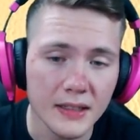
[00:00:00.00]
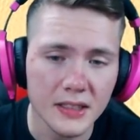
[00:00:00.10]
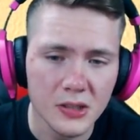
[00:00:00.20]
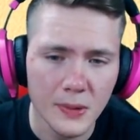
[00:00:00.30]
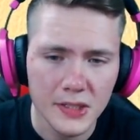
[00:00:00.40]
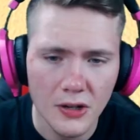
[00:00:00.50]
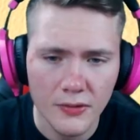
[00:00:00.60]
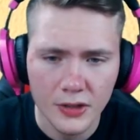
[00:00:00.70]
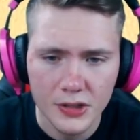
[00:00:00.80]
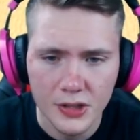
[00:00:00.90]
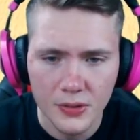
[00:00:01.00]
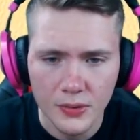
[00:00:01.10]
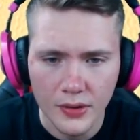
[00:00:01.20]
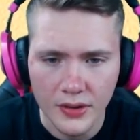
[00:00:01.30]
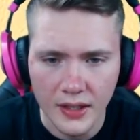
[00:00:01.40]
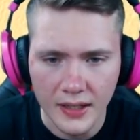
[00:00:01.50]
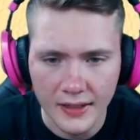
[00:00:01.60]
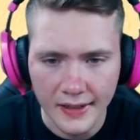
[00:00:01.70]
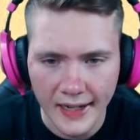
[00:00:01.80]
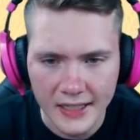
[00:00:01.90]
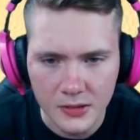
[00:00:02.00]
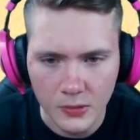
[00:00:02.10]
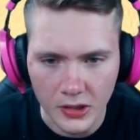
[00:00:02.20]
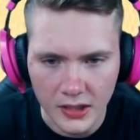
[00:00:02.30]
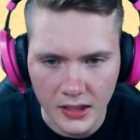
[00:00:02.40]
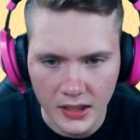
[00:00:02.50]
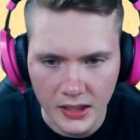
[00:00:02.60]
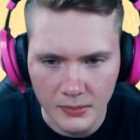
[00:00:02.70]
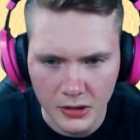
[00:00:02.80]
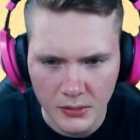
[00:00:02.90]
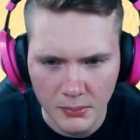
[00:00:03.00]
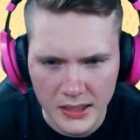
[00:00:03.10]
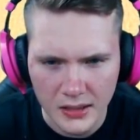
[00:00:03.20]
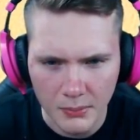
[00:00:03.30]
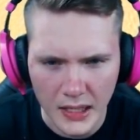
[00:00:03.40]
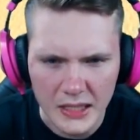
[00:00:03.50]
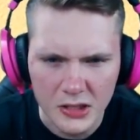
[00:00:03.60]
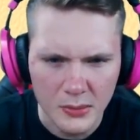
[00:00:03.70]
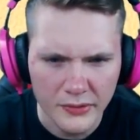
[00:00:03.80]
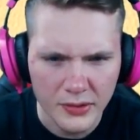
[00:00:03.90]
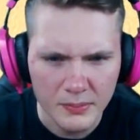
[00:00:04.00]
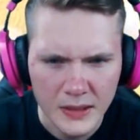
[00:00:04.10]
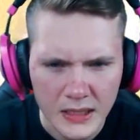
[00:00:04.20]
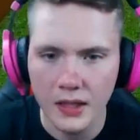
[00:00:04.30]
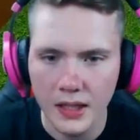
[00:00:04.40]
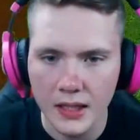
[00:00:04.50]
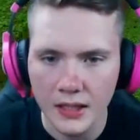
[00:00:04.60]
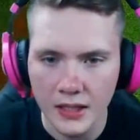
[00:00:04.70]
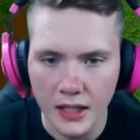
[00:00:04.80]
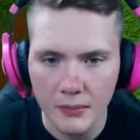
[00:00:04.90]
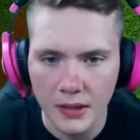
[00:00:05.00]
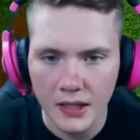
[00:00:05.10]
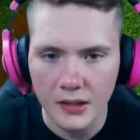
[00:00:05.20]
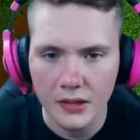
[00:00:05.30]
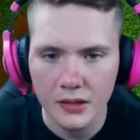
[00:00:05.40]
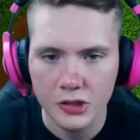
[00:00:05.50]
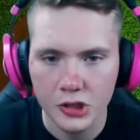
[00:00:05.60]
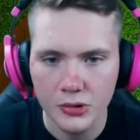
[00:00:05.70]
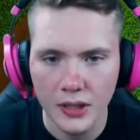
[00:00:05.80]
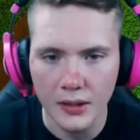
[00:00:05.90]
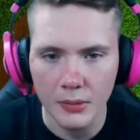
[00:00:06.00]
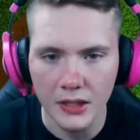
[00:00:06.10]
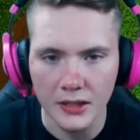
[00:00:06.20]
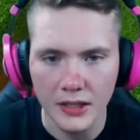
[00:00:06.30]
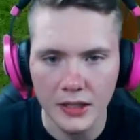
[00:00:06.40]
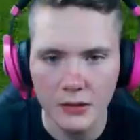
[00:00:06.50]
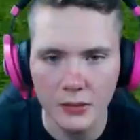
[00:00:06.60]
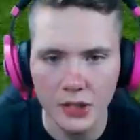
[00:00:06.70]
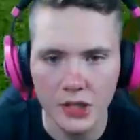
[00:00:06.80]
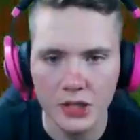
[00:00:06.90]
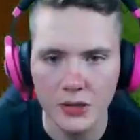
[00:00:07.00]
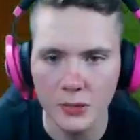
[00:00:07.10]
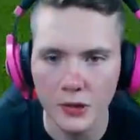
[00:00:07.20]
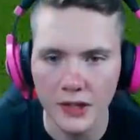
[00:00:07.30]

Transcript: let's switch over to the next one. I'm gonna mix and match some of them. The Nightmare shooting ability, which will